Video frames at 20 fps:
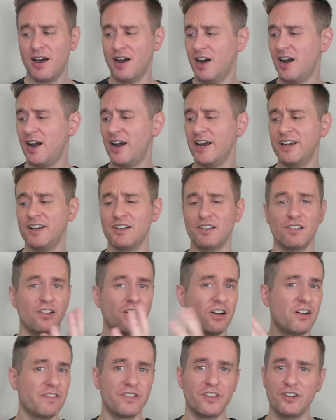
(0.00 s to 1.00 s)
I
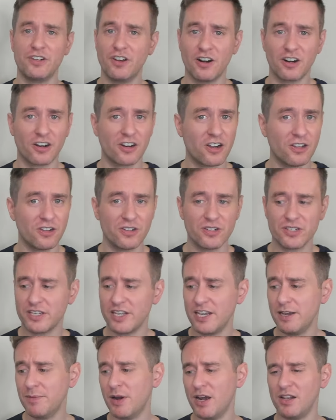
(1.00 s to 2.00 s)
love the dark color
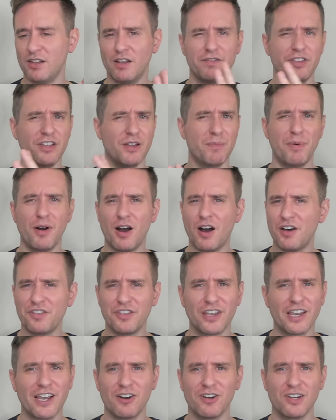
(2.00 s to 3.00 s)
scheme. I love the
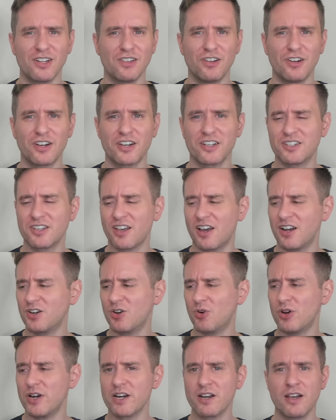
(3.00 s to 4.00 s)
apothecary look it's got
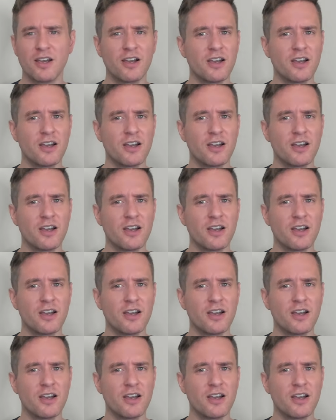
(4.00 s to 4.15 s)
going.